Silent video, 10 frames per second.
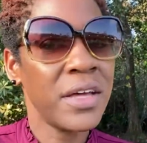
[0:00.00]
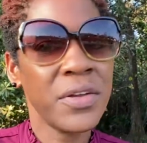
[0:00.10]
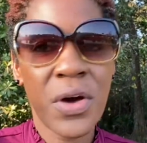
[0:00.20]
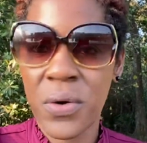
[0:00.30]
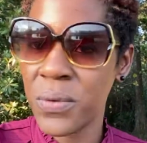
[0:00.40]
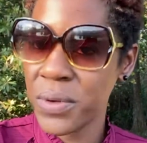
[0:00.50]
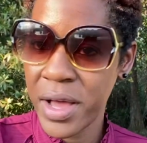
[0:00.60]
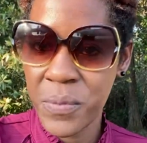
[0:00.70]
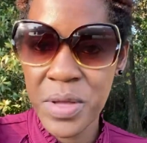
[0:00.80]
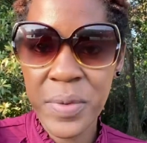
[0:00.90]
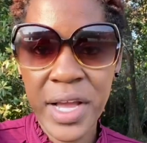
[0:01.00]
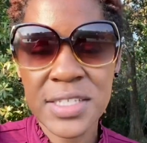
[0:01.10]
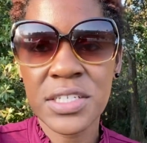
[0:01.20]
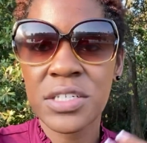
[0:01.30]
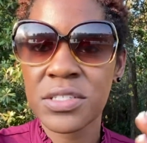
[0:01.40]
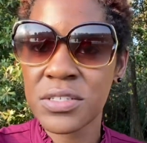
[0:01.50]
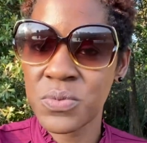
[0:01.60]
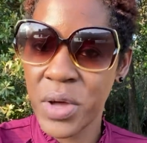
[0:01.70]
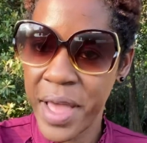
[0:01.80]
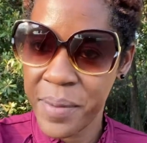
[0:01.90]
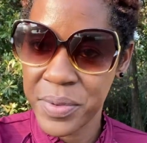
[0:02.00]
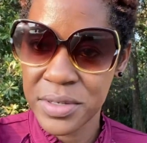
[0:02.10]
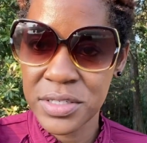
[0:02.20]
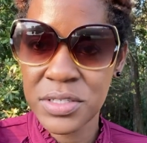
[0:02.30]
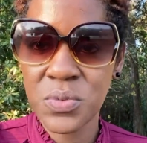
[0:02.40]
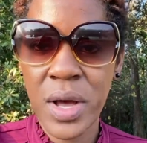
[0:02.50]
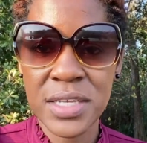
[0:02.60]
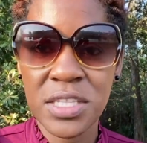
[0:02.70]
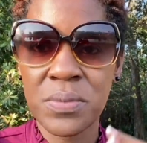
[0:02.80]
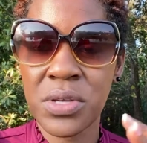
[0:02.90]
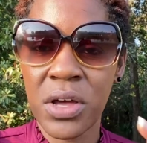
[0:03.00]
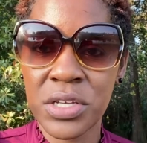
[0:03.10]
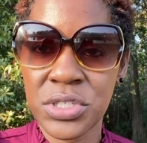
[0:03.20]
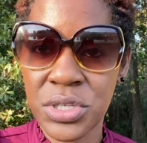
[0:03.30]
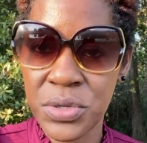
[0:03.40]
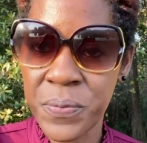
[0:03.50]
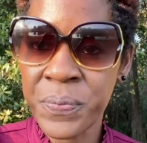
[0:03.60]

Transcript: No, I went back. I say, this is what happened. This is why I stopped talking to you.